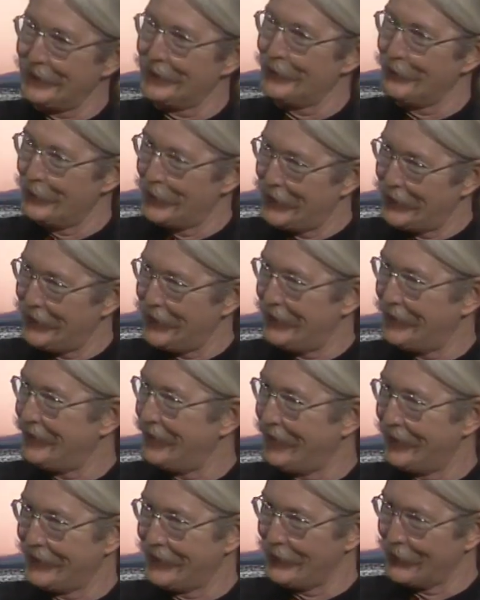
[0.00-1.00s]
in the mud
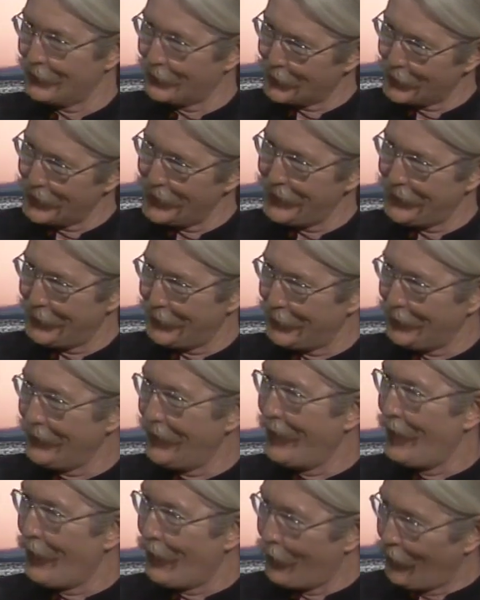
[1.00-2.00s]
and get real,
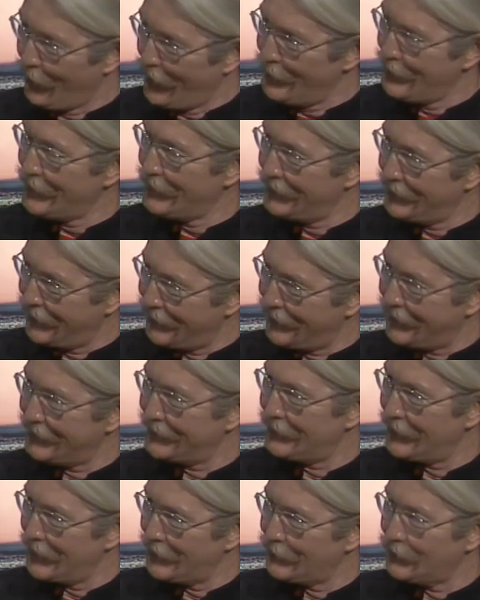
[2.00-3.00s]
women
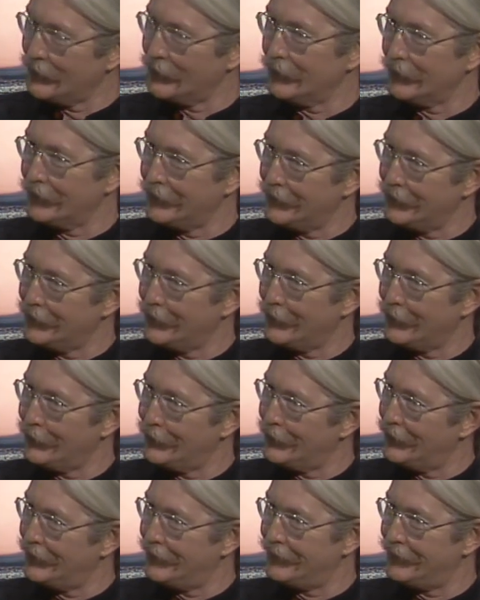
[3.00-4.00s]
definitely. You
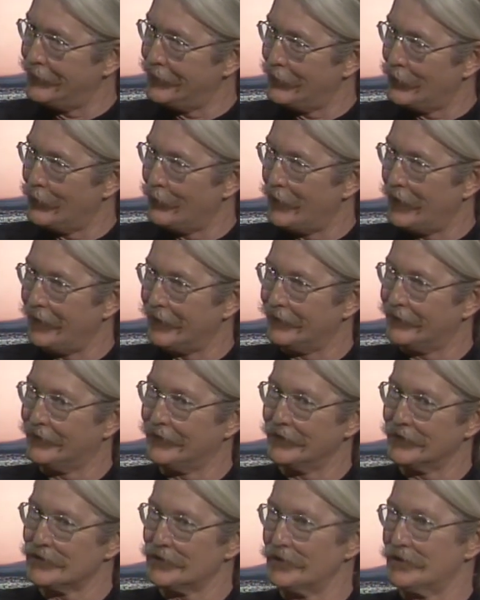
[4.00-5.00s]
know, about
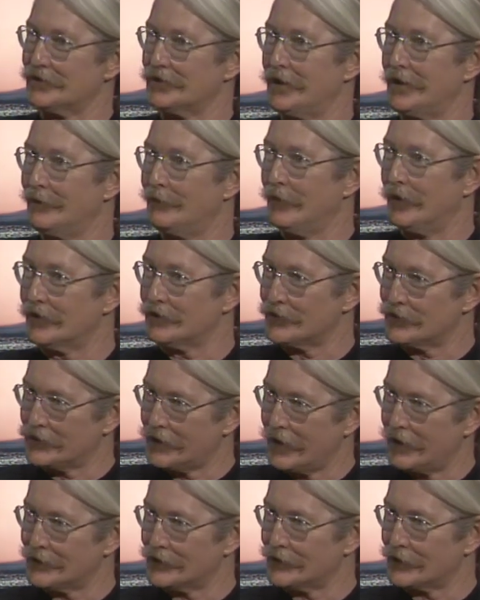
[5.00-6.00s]
6-8 months
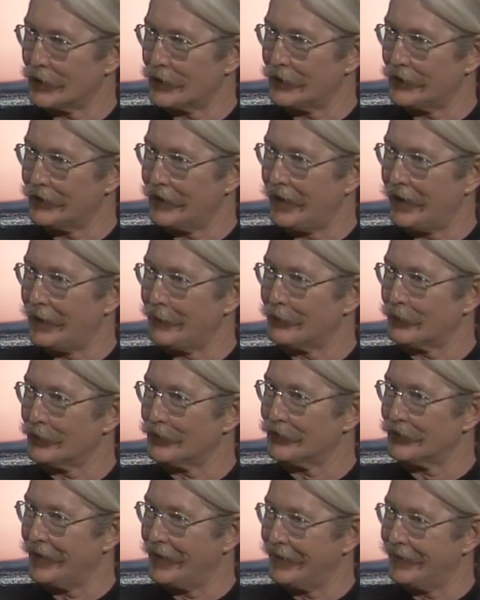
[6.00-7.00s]
changing dirty
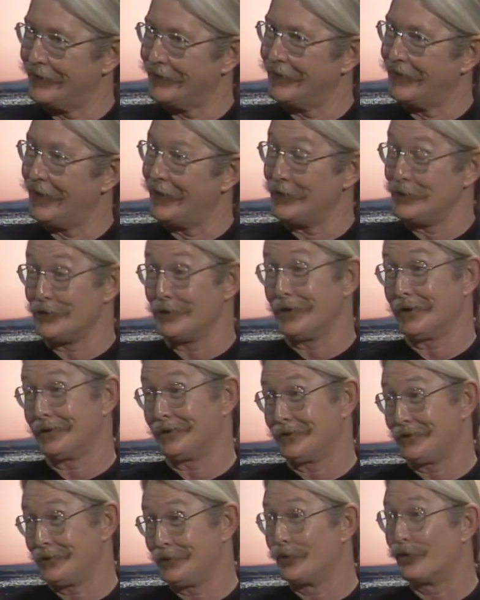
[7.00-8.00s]
diapers, and you get
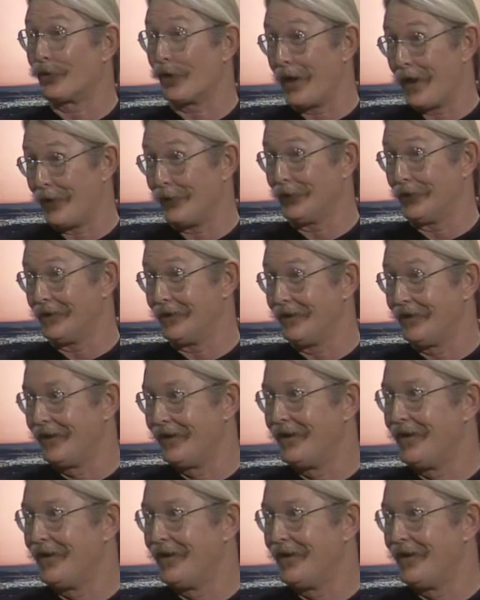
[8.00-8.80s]
grounded.